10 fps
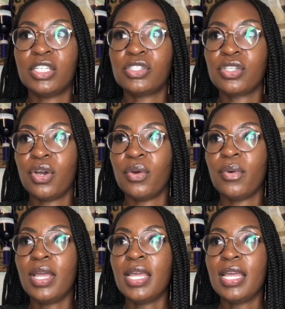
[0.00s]
So
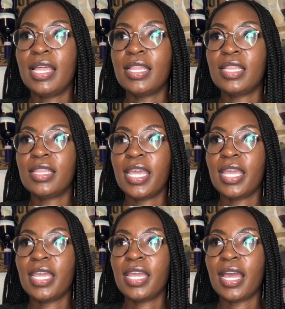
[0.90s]

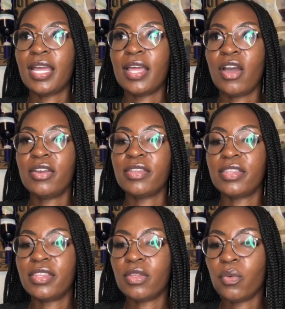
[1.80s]
they on
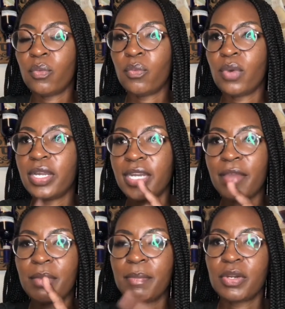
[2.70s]
one, I
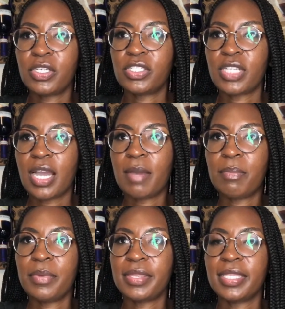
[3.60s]
remember a job
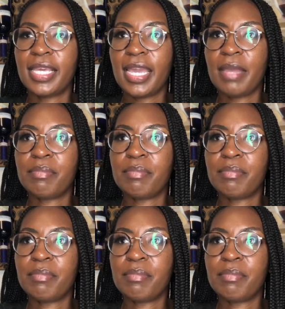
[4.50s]
with Gabe.